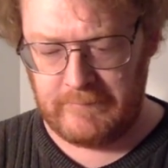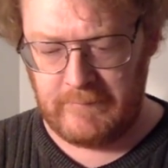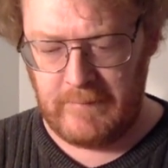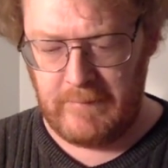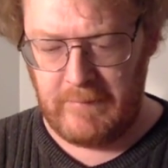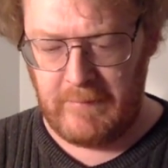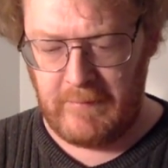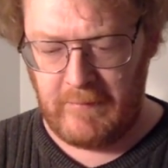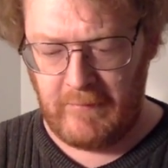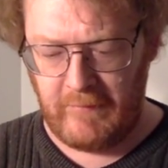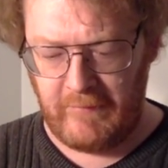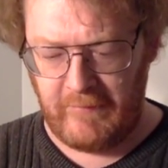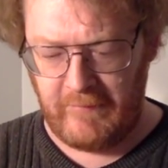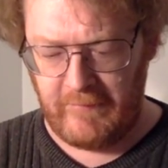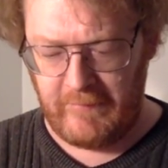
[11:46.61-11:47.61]
But of course,
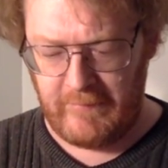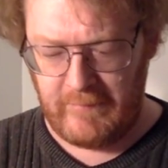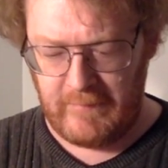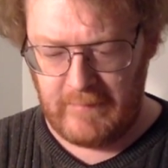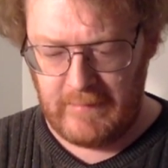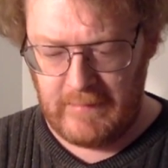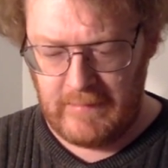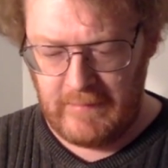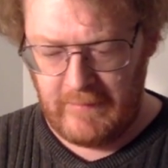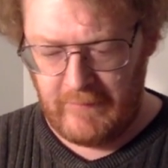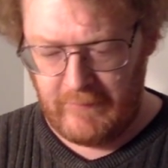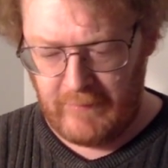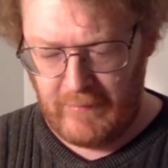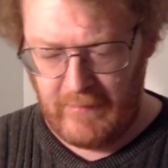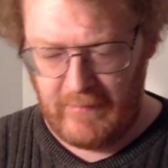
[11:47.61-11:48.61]
he's he's
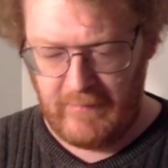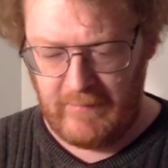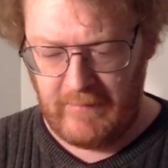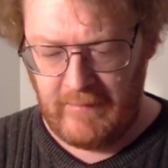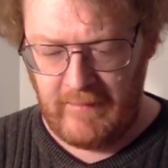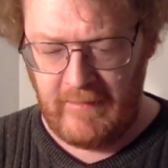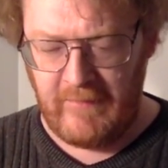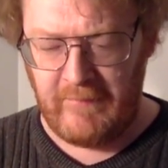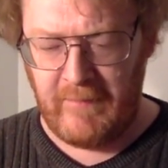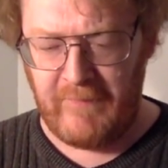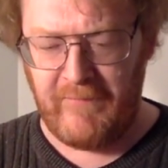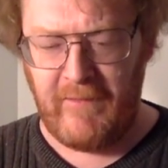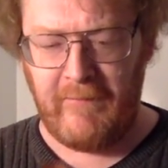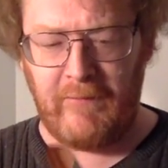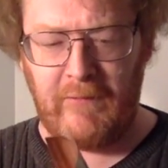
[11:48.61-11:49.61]
regard he's my
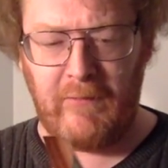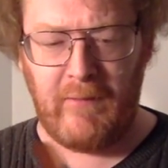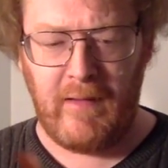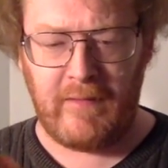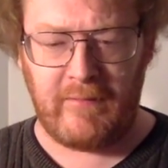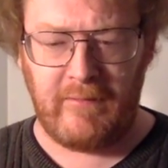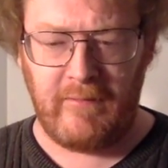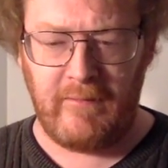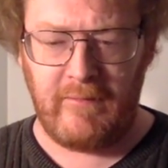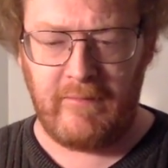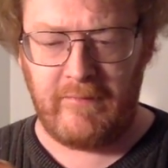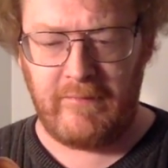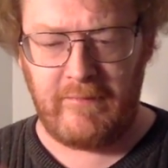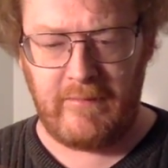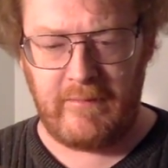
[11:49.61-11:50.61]
favorite director, and
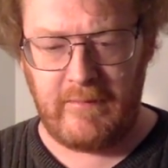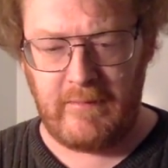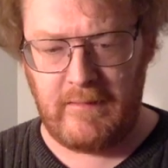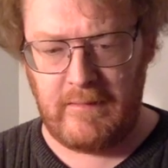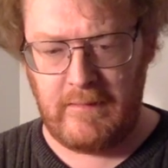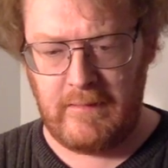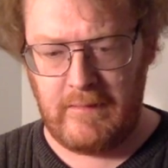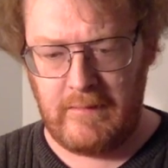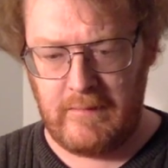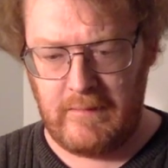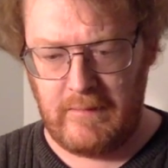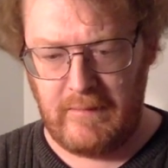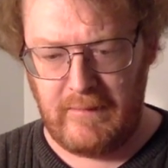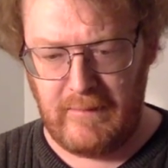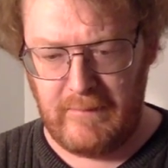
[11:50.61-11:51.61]
it's
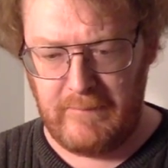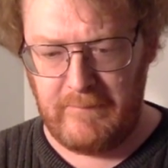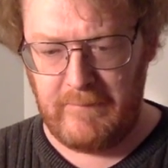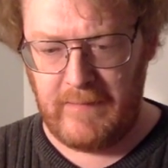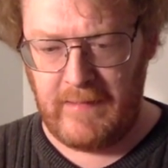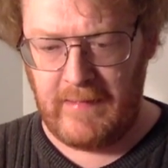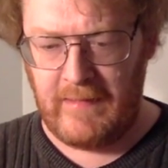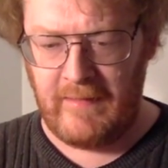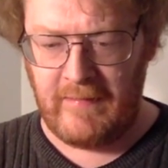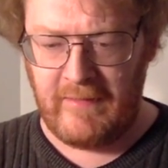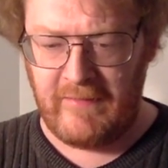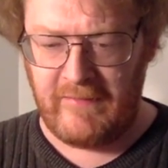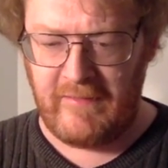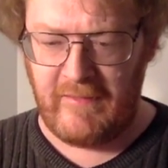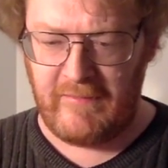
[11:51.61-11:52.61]
um, and
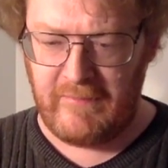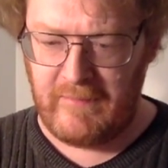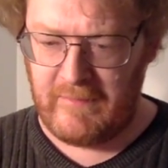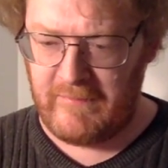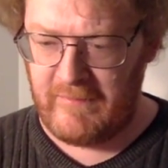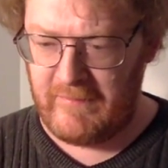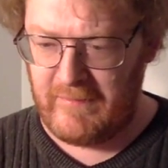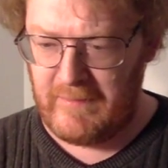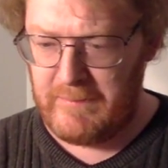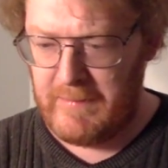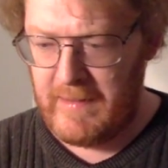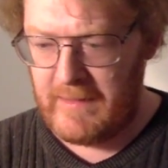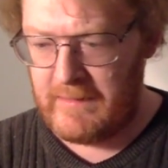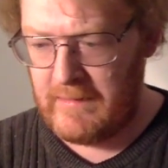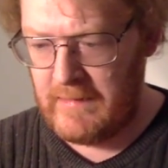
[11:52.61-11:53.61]
this has it says in the
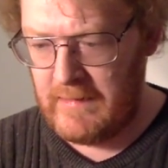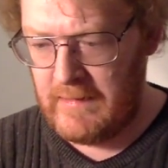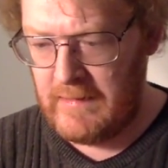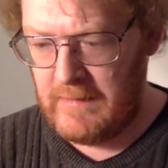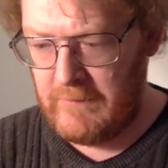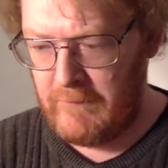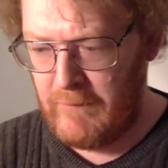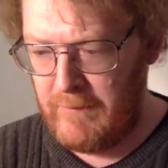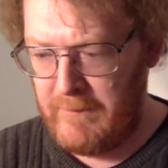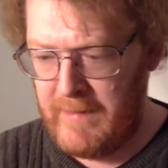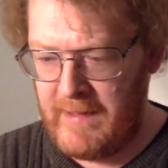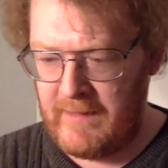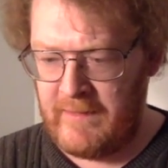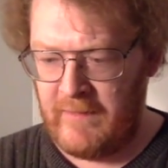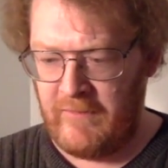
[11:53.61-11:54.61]
back, one
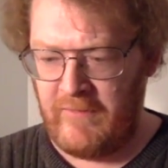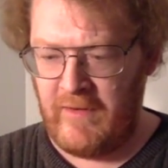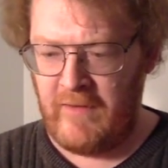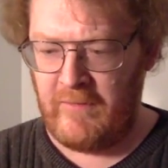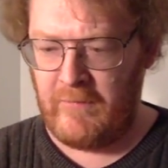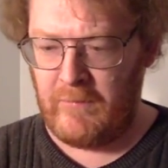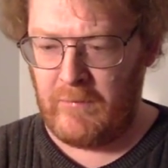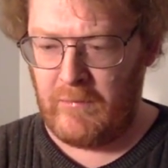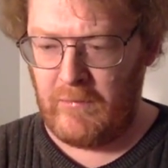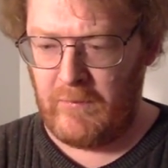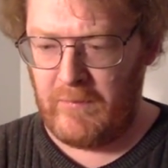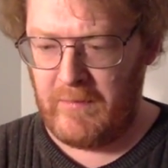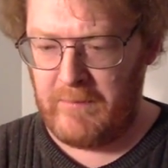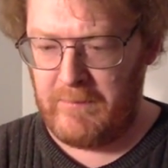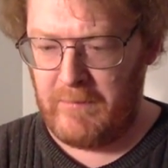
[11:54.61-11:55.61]
man can change the world
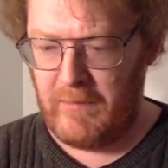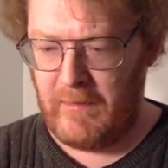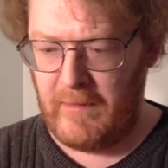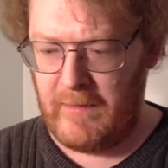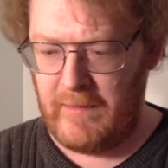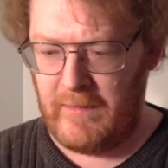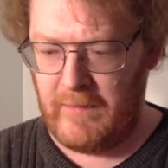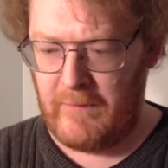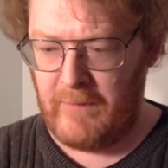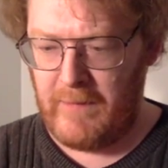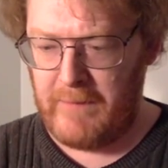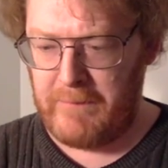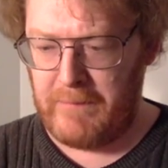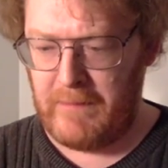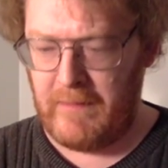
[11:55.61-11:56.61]
with a bullet in the
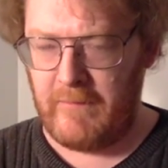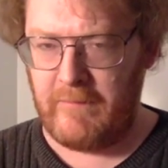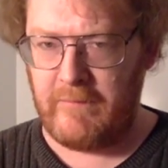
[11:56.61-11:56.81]
right place.